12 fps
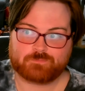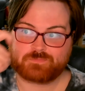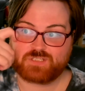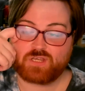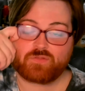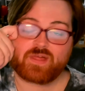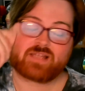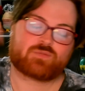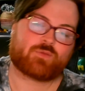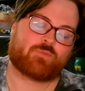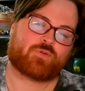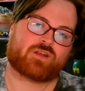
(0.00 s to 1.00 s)
So that's
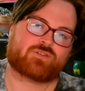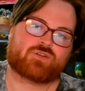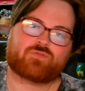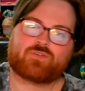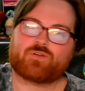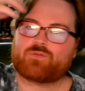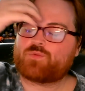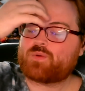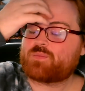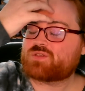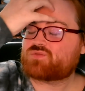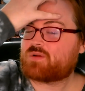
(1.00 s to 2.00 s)
my prediction for the
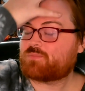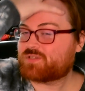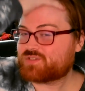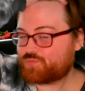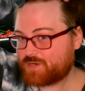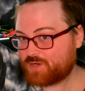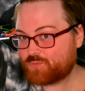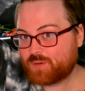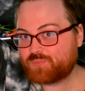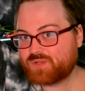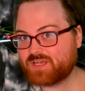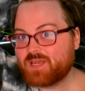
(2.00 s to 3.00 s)
Women's Rumble, is Rhea
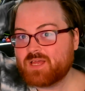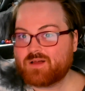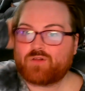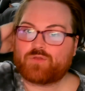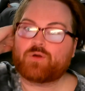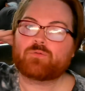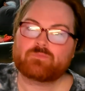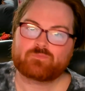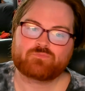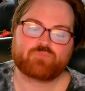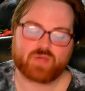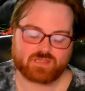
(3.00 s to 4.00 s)
Ripley. Although
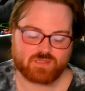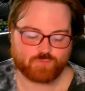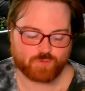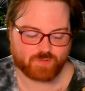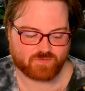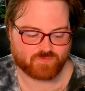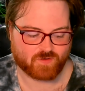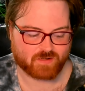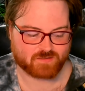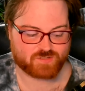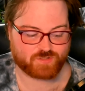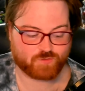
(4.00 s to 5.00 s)
Becky would be
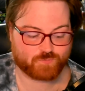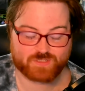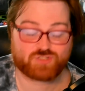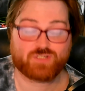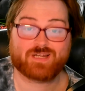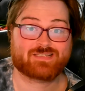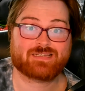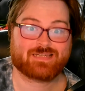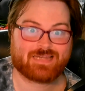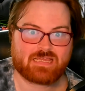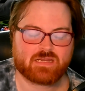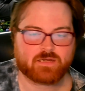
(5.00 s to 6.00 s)
fun too, but she doesn't
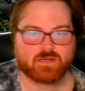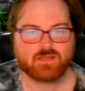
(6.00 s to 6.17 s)
need it.